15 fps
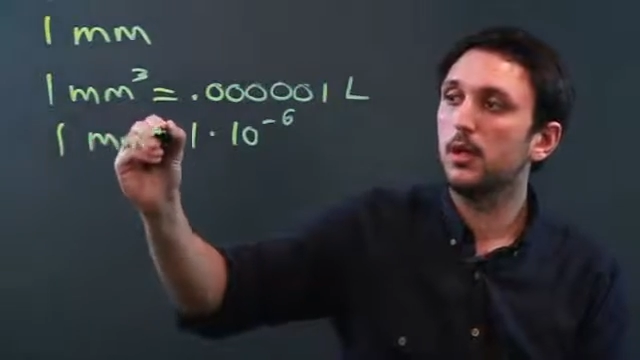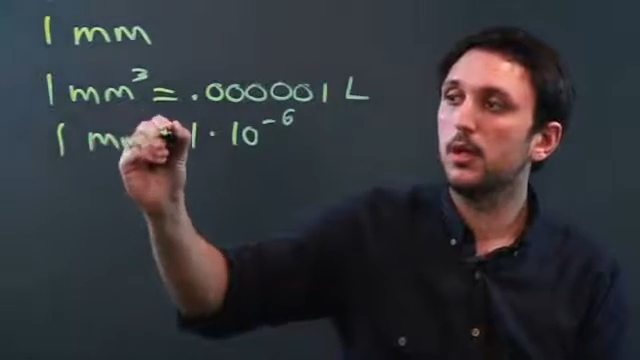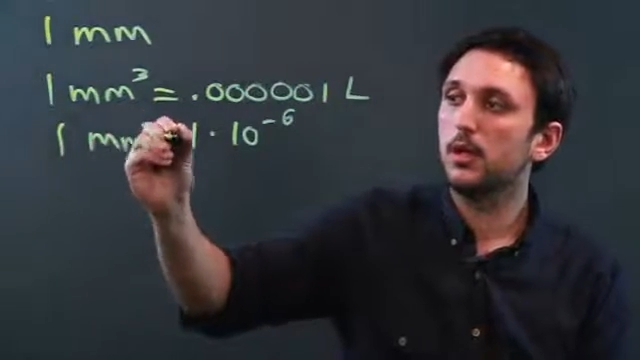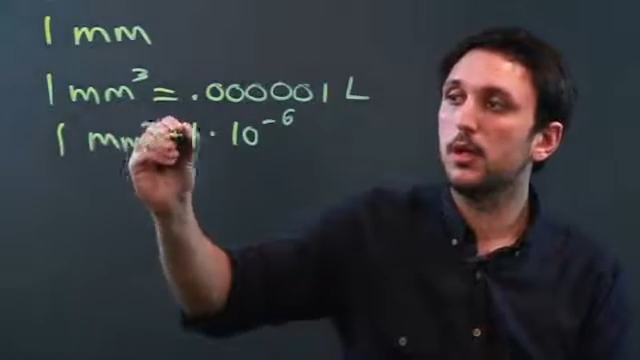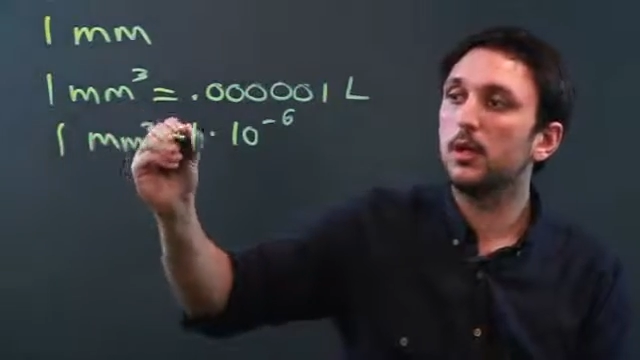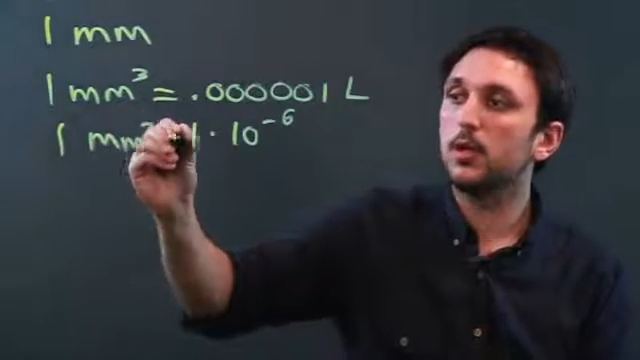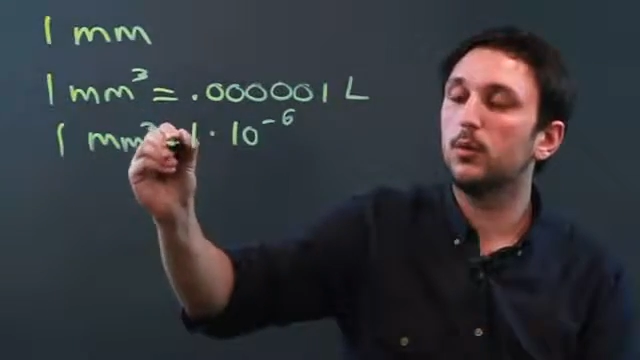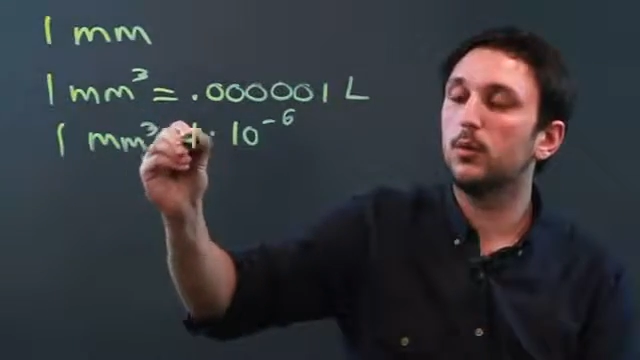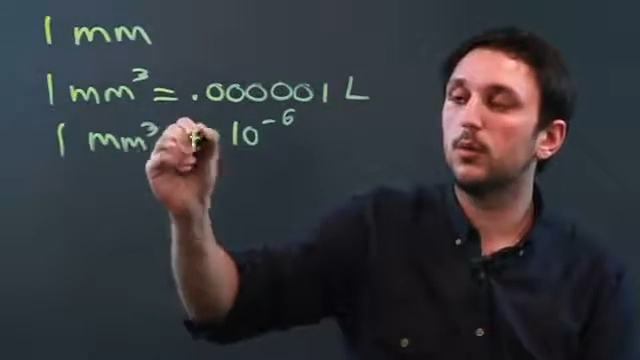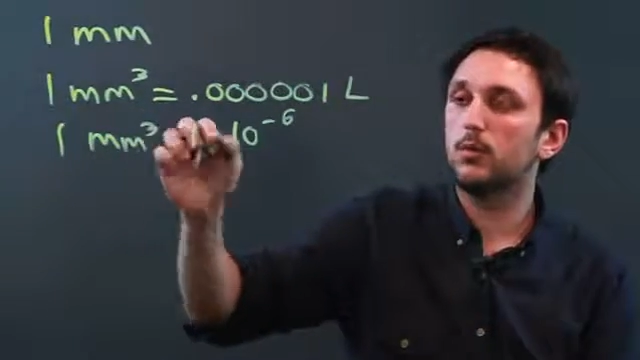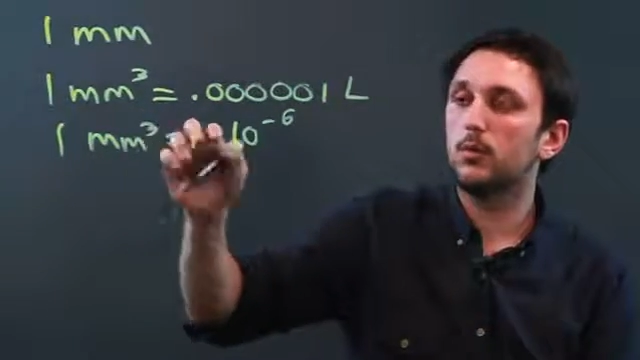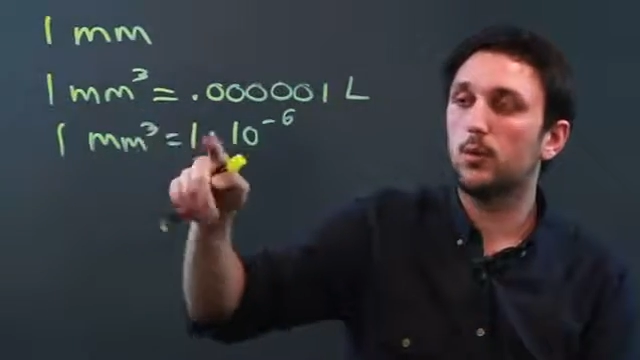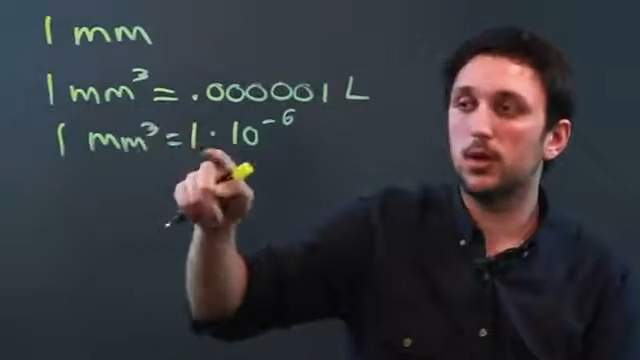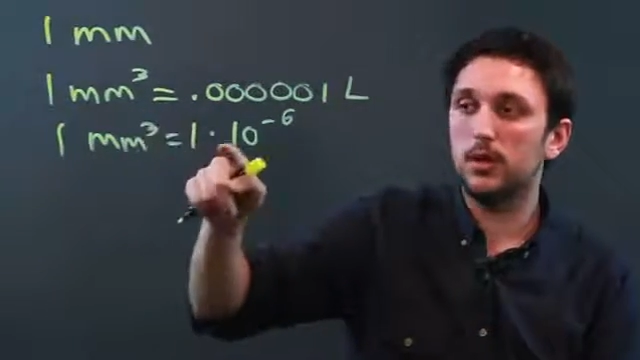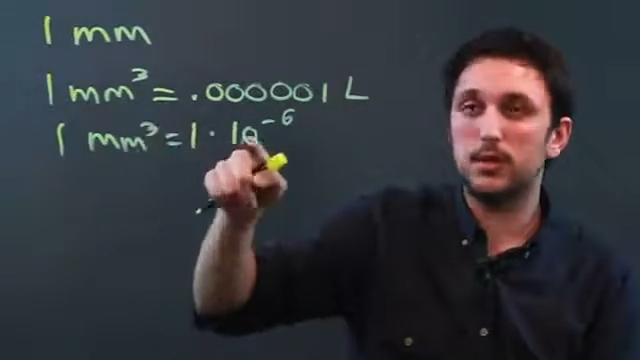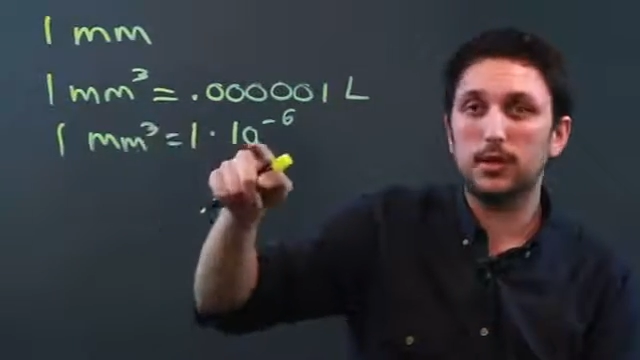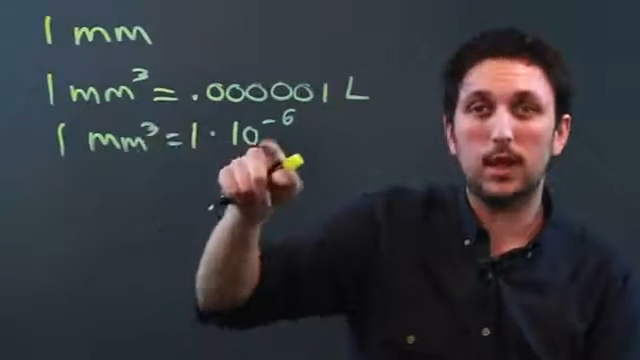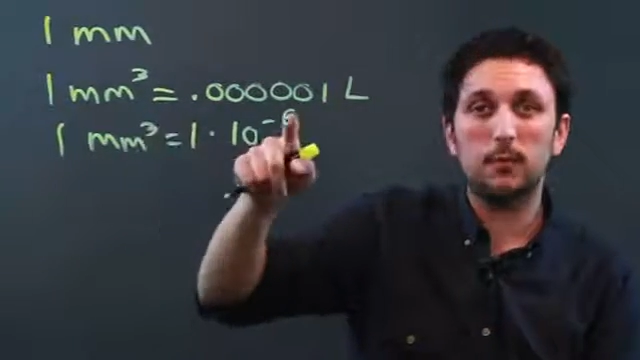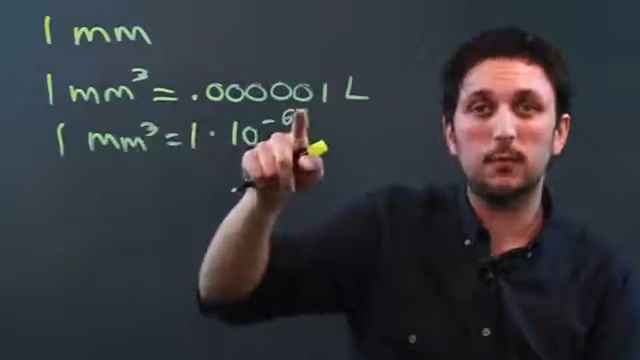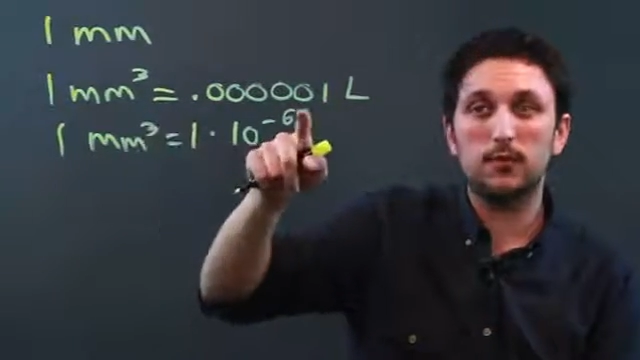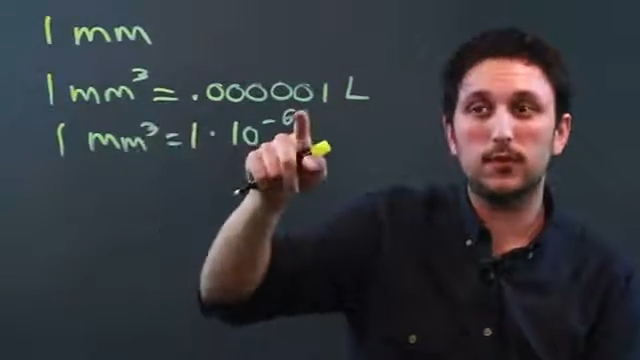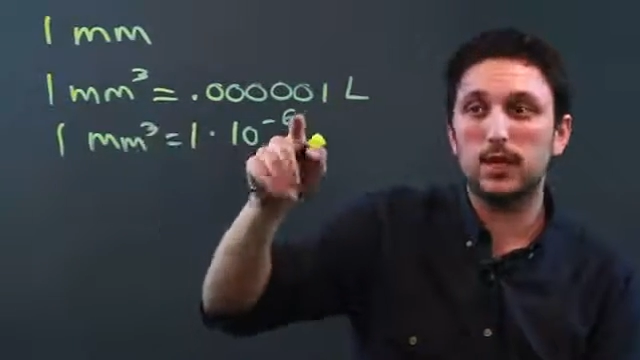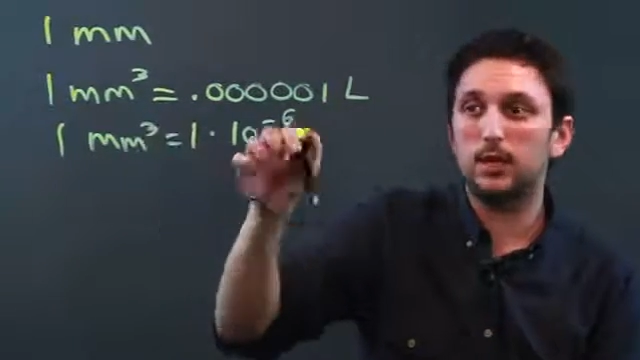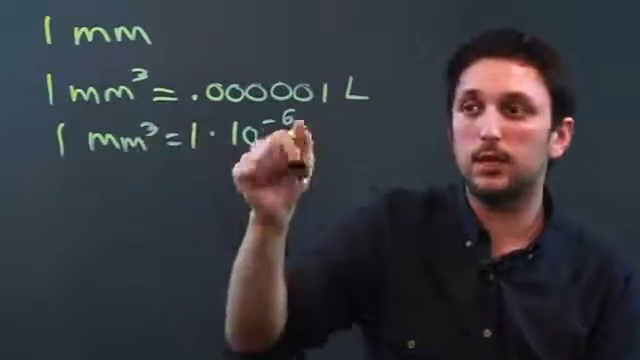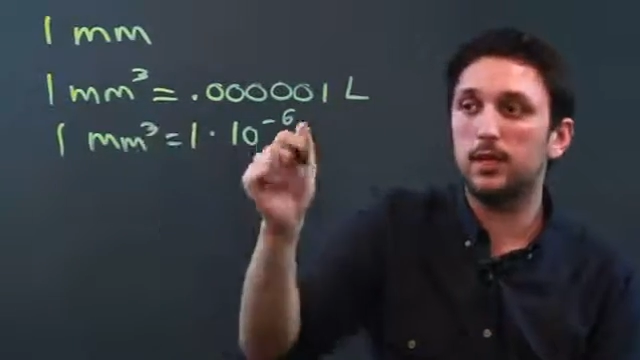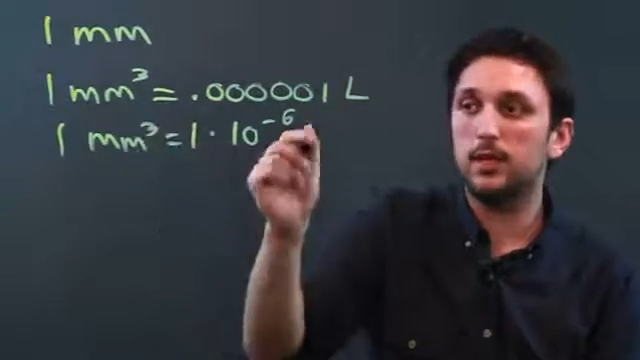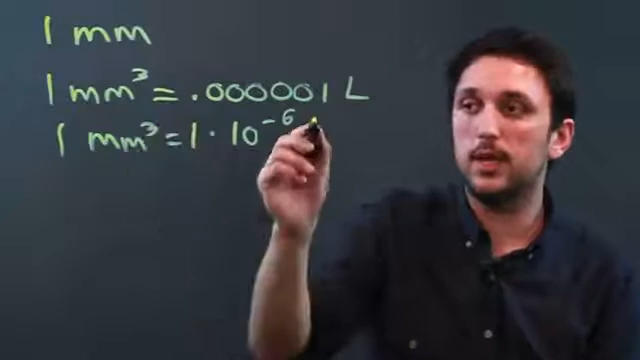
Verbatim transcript: equals 1 times 10 to the